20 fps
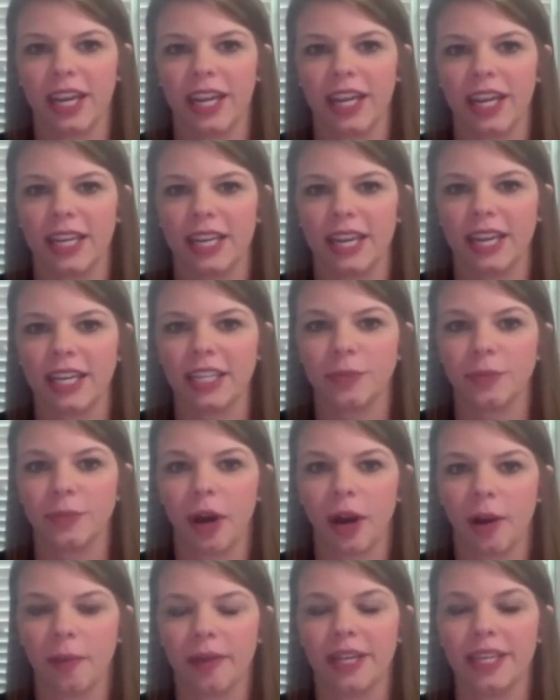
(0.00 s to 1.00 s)
gained
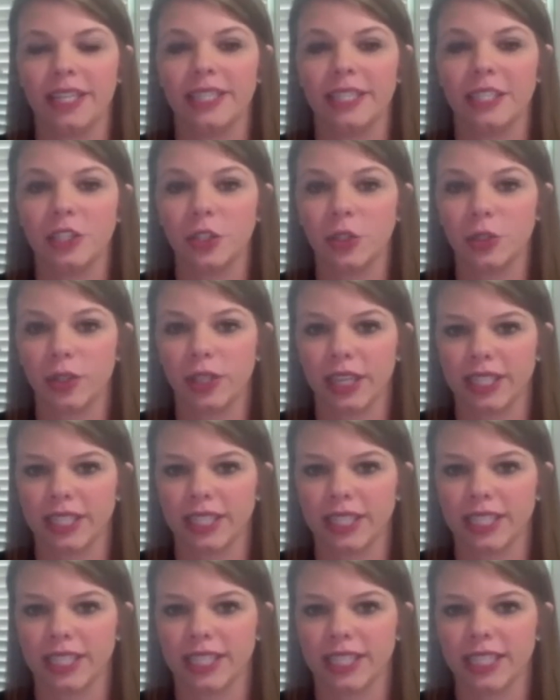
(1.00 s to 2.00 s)
prominence in
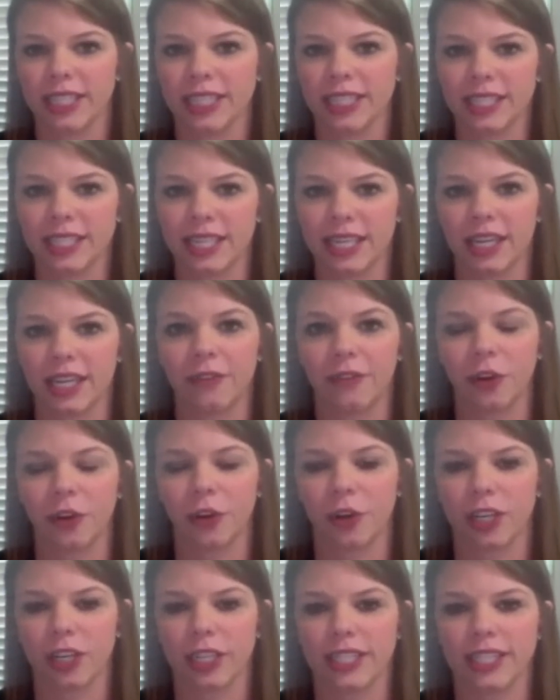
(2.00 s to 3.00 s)
2016 for
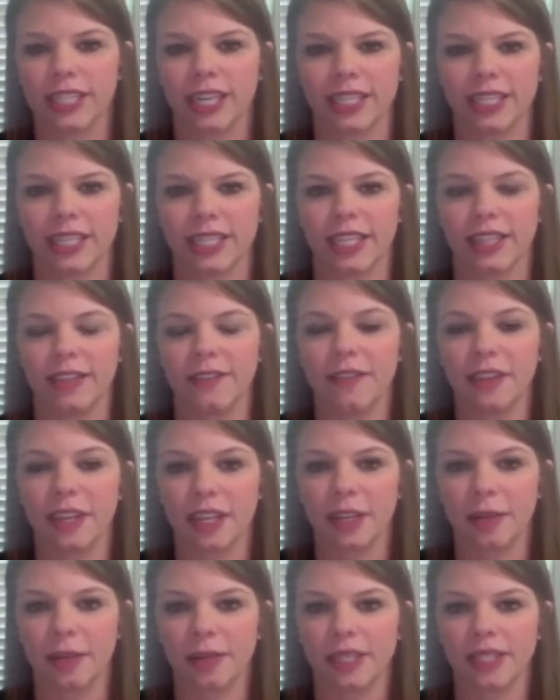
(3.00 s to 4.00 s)
criticizing the
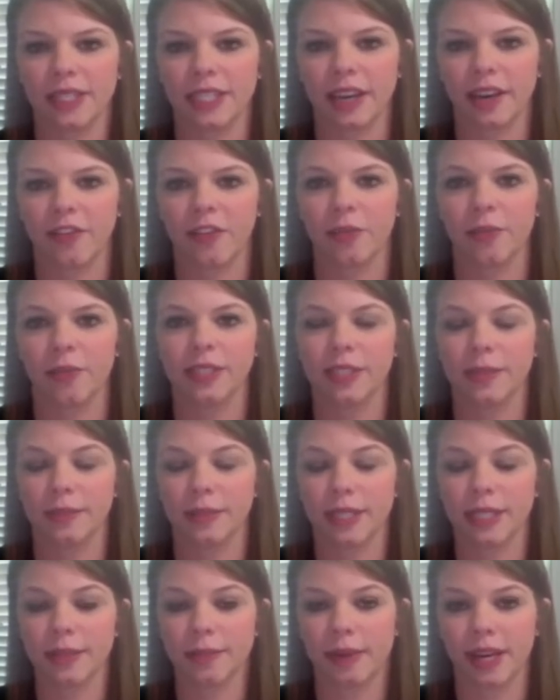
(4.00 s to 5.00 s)
Vietnamese government's
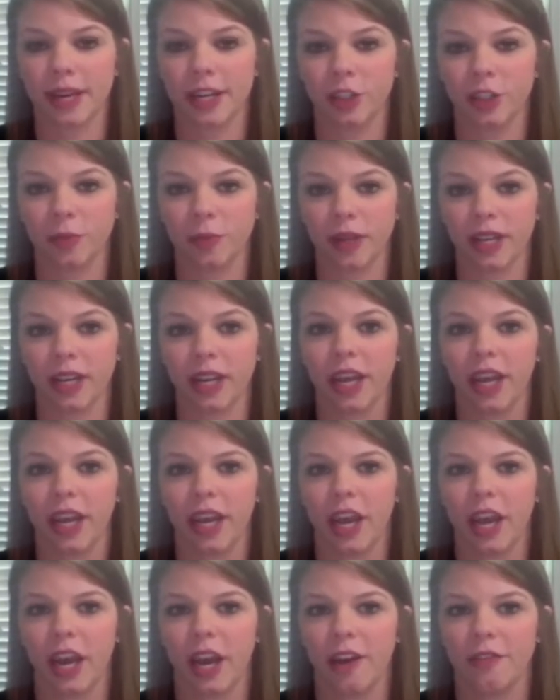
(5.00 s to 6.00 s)
mismanagement
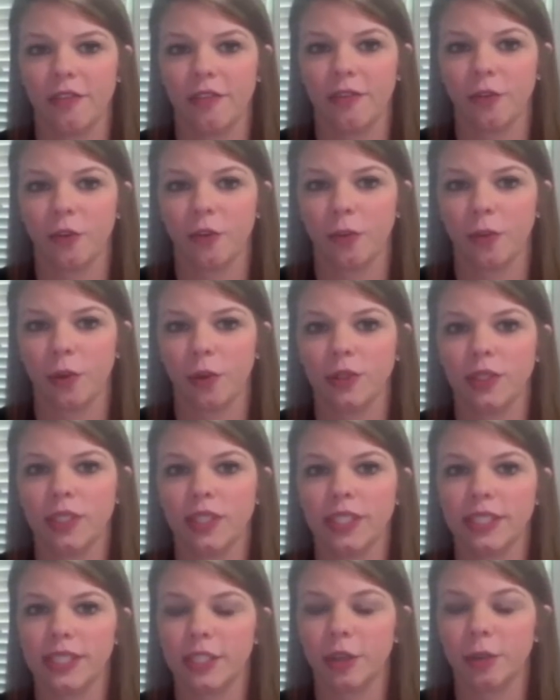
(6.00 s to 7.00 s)
of the Formosa
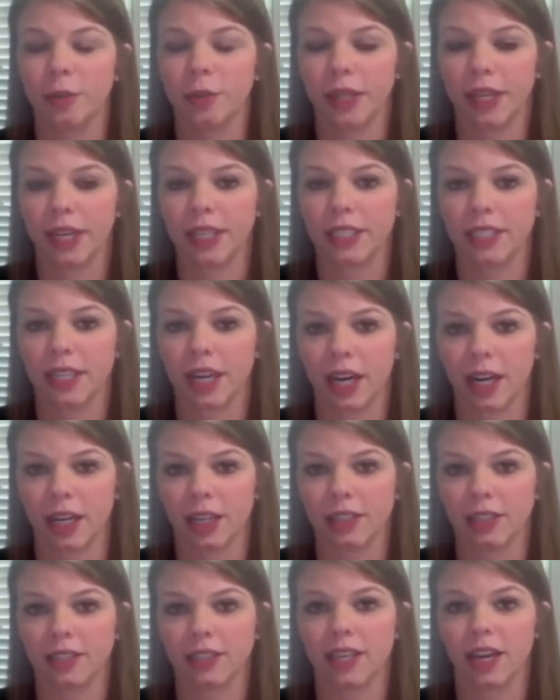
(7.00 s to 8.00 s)
steel plant
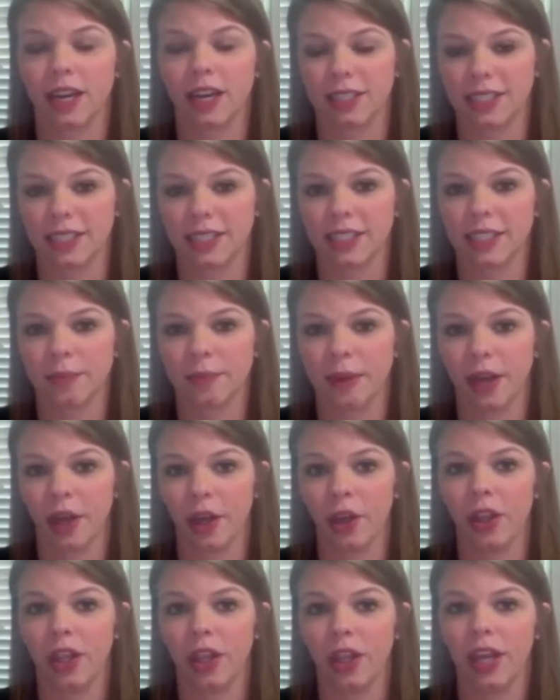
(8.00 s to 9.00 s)
toxic
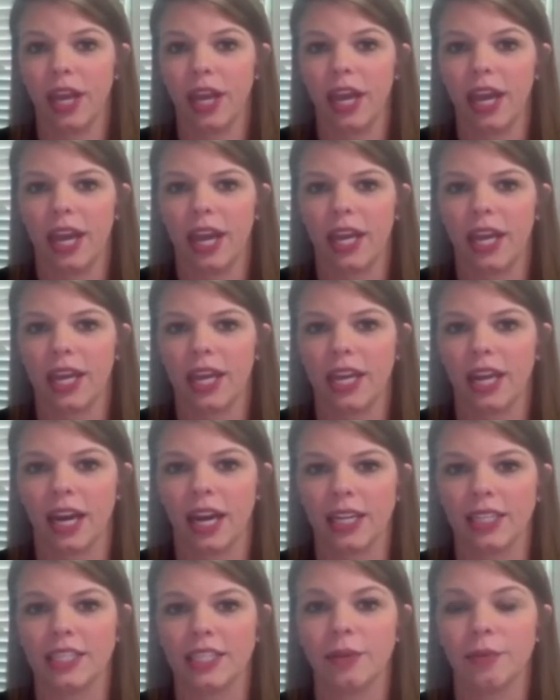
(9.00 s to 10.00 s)
spill in Ha
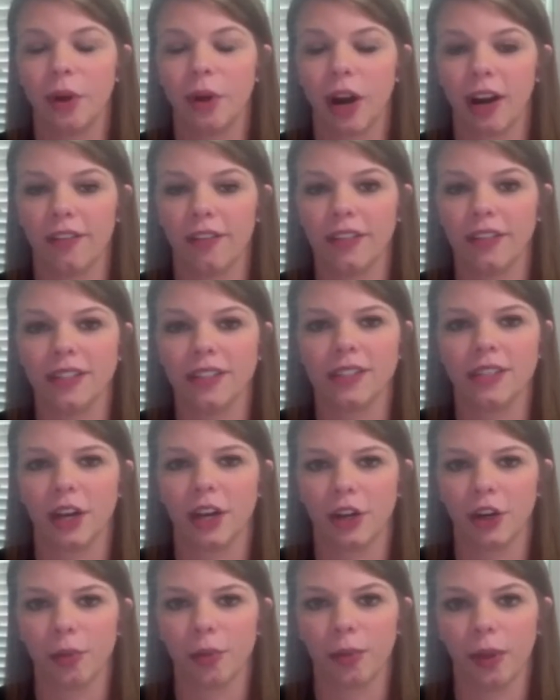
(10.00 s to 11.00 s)
Tinh province
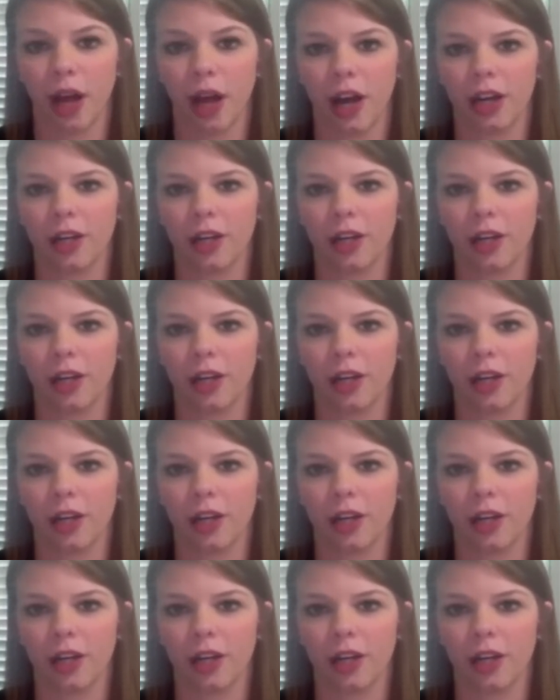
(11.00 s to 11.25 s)
on her blog.